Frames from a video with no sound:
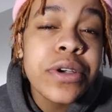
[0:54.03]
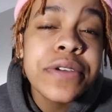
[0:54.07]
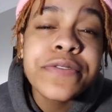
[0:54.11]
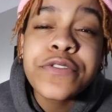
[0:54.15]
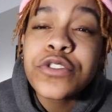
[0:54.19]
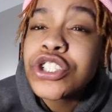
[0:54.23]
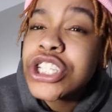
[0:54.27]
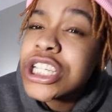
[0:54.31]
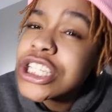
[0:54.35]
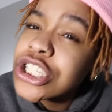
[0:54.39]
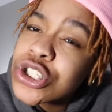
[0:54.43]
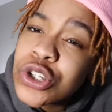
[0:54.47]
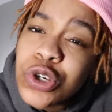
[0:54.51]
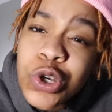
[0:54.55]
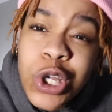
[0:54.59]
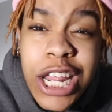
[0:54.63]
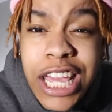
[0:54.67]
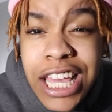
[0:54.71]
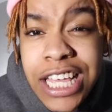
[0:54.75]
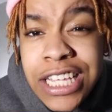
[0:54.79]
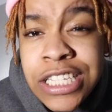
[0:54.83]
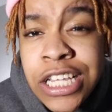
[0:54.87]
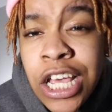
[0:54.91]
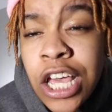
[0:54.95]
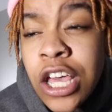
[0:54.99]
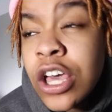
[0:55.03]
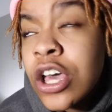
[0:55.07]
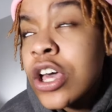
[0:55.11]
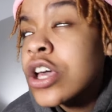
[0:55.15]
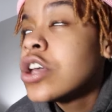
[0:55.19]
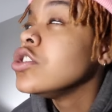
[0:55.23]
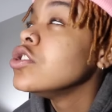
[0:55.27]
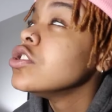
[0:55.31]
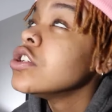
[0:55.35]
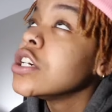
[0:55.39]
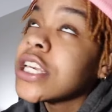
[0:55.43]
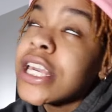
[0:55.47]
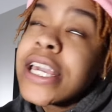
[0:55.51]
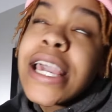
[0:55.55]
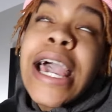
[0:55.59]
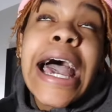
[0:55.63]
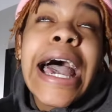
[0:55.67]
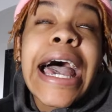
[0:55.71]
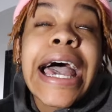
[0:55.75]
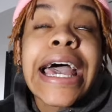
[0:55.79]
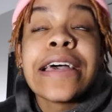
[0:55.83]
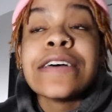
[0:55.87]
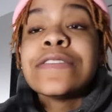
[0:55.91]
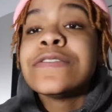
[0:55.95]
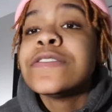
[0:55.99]
If you just do this, you'll get
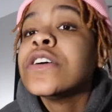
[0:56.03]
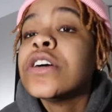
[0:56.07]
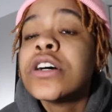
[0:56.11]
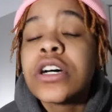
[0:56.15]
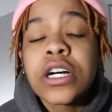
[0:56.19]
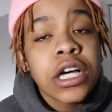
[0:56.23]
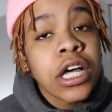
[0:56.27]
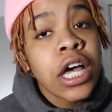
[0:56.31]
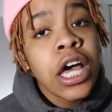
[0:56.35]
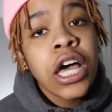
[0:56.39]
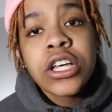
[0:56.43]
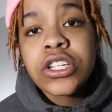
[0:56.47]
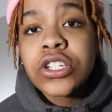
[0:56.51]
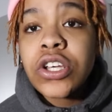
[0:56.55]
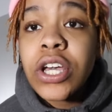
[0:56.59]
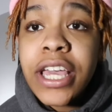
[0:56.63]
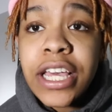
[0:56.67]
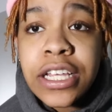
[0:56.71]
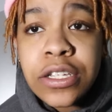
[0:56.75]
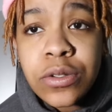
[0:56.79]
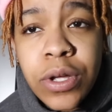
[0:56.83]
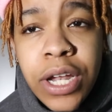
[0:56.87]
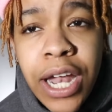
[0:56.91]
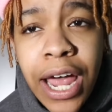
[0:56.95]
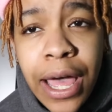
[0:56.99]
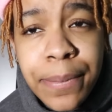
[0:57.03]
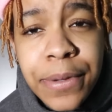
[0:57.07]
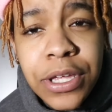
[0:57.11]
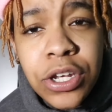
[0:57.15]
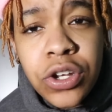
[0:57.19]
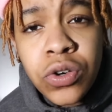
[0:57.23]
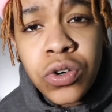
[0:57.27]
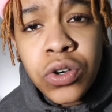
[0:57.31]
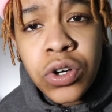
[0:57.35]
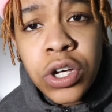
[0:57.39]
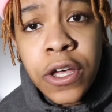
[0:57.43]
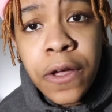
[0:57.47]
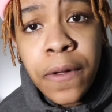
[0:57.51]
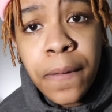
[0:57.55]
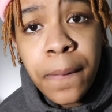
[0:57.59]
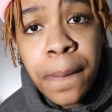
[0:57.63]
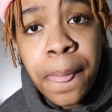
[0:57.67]
high as fuck. So guess what I be doing?